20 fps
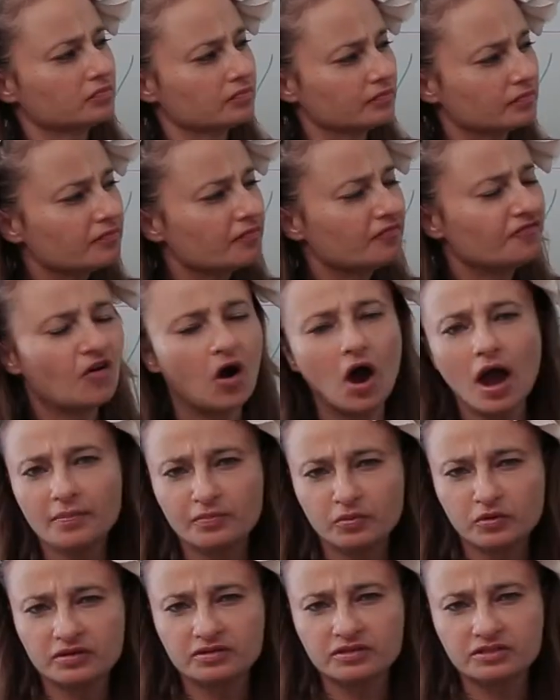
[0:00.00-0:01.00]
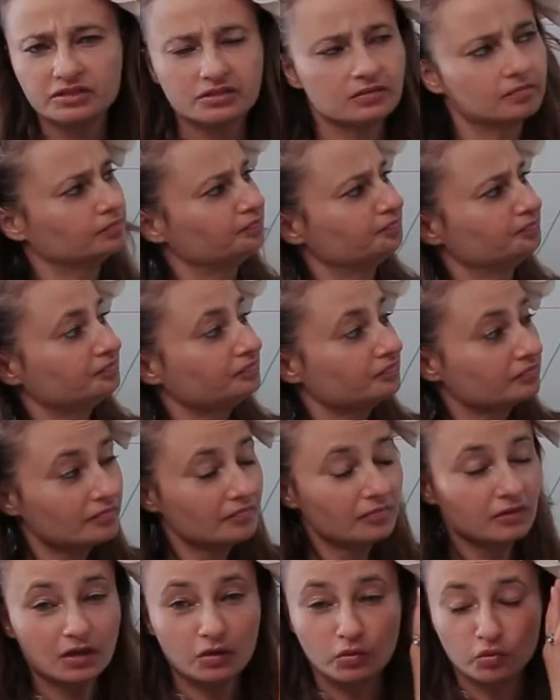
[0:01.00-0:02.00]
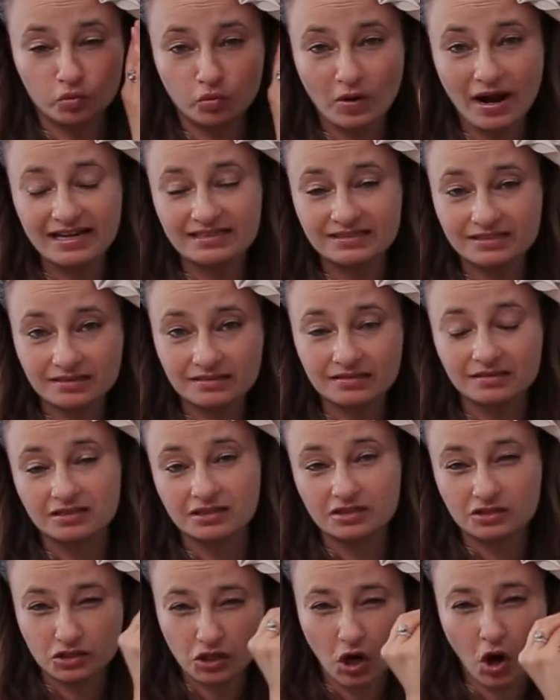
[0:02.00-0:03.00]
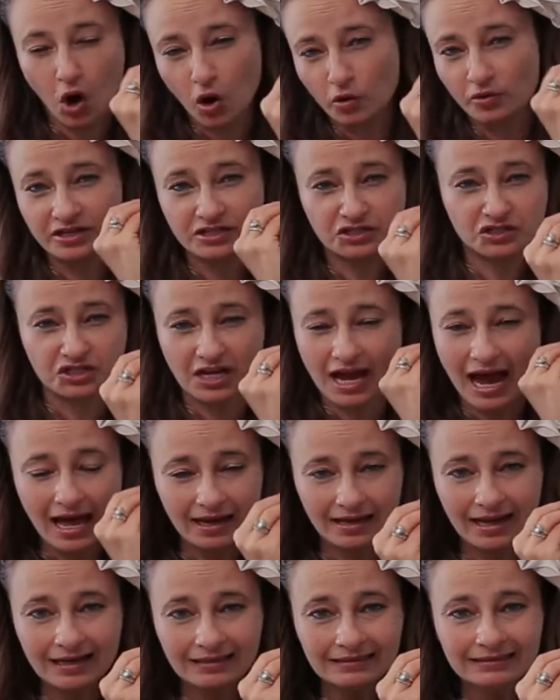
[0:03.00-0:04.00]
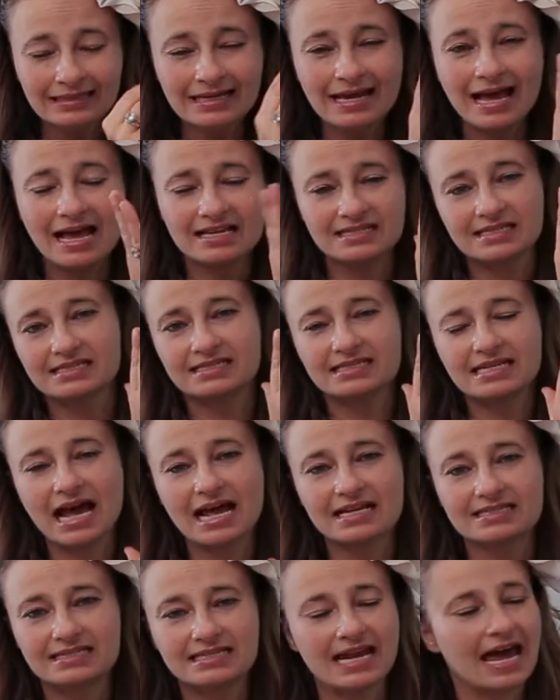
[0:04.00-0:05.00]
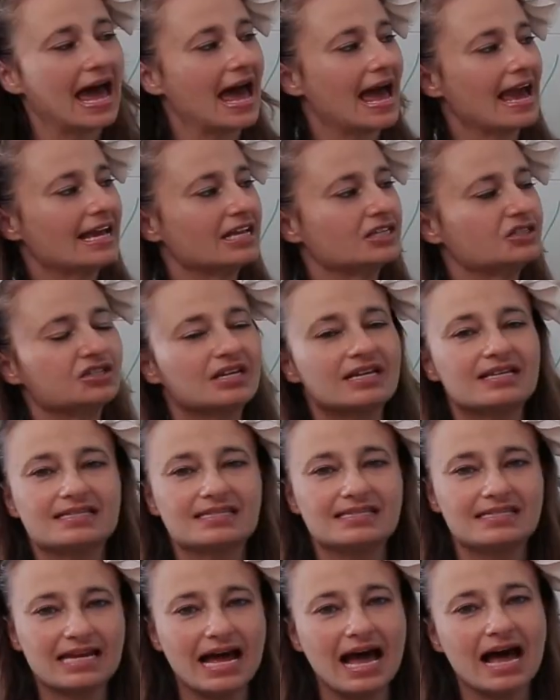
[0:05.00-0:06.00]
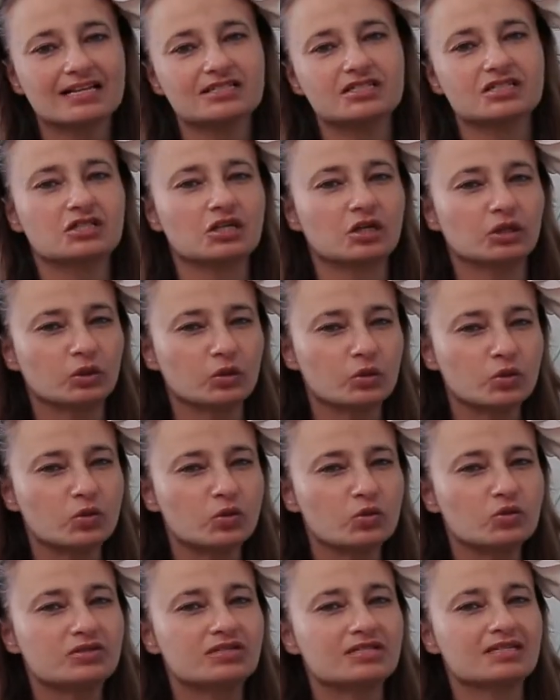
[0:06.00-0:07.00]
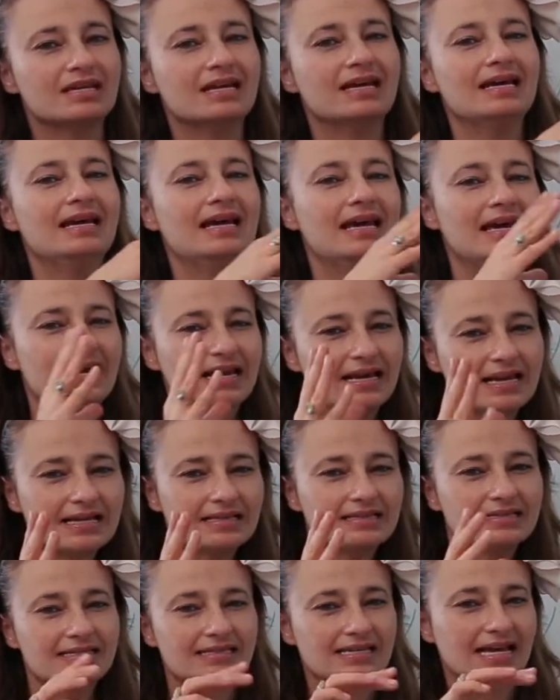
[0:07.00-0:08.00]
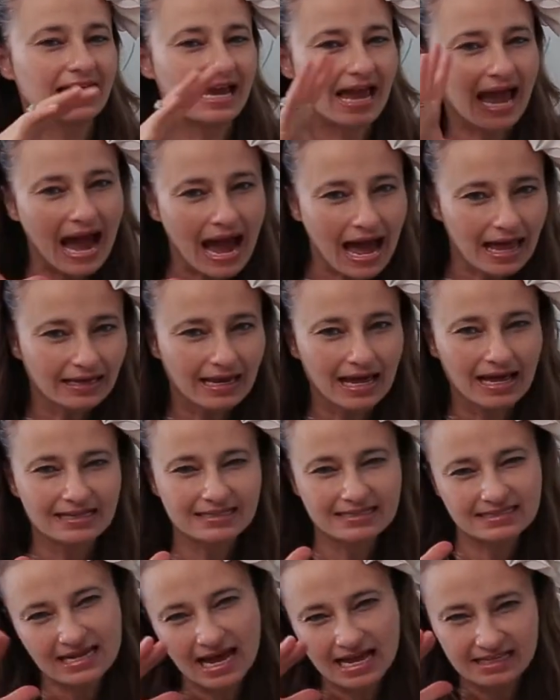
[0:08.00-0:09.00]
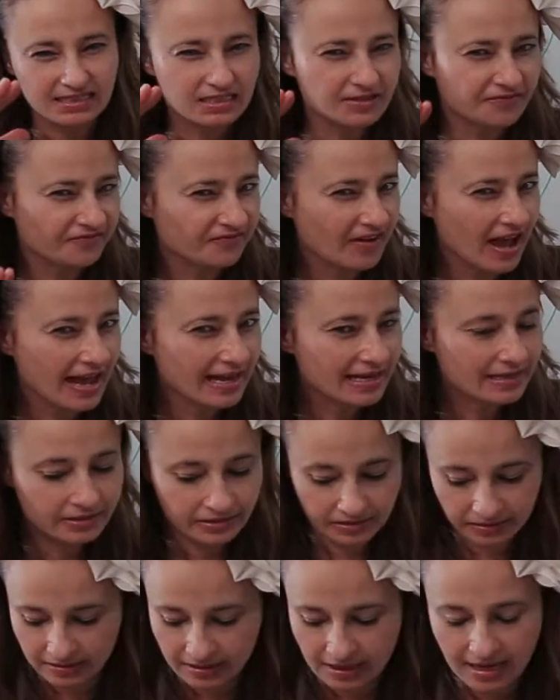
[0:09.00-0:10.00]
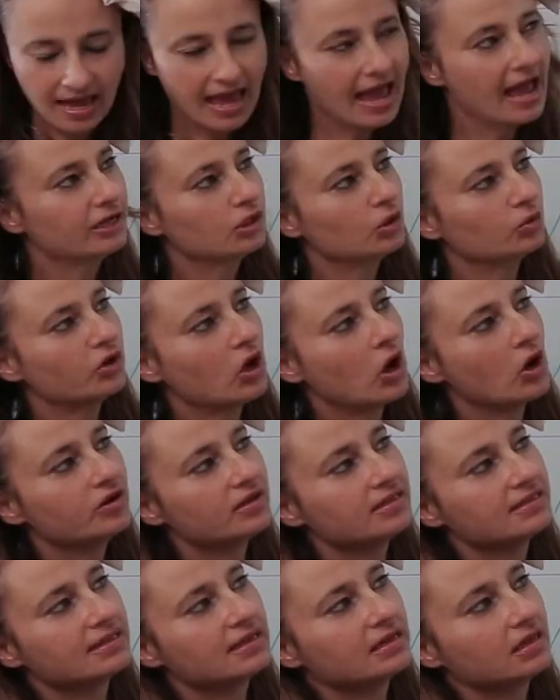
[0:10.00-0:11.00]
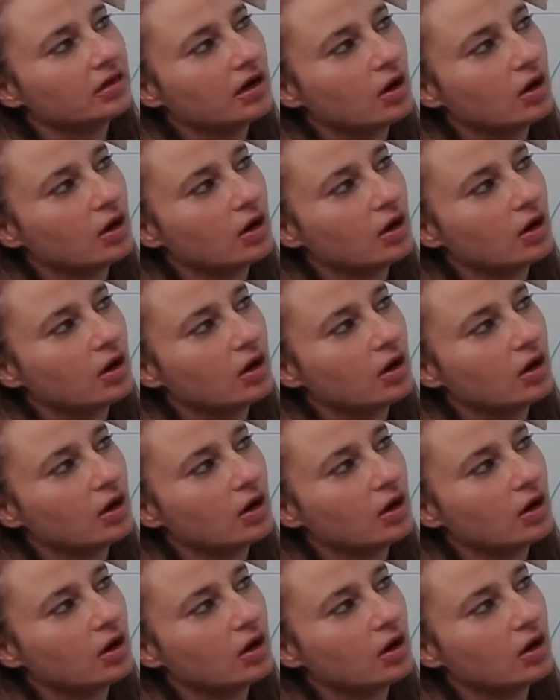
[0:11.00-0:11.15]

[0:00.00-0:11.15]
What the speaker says: vibrant red to orange colour. As it starts to age, it starts to lose its colour, starts to fade. And you'll notice that